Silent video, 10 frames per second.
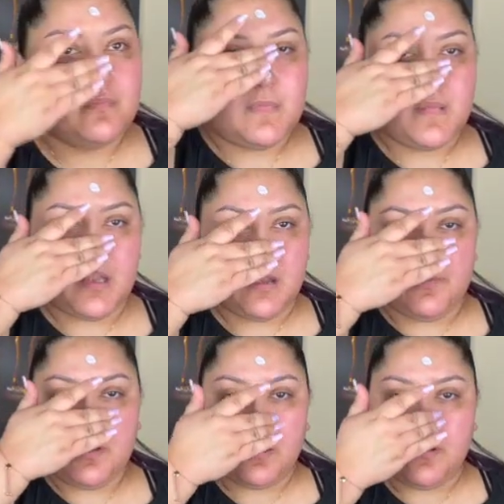Now
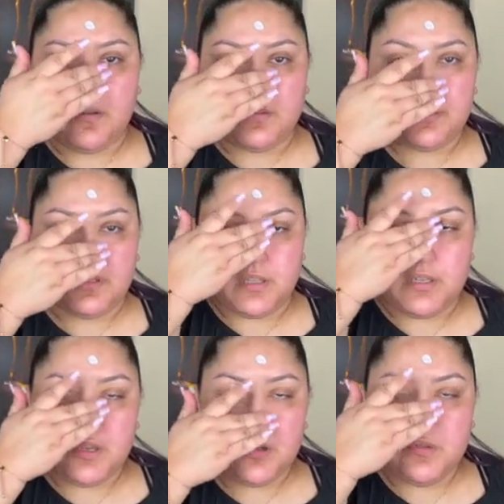we go on to the
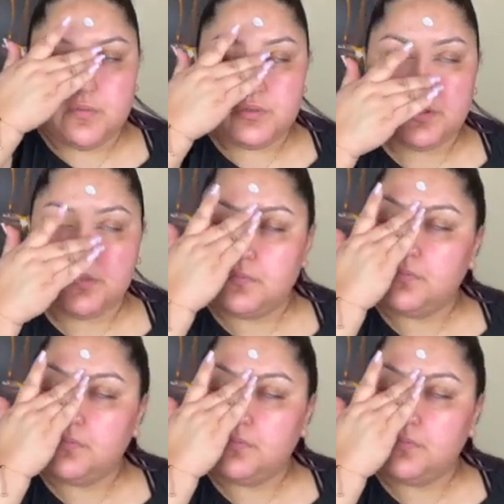nose.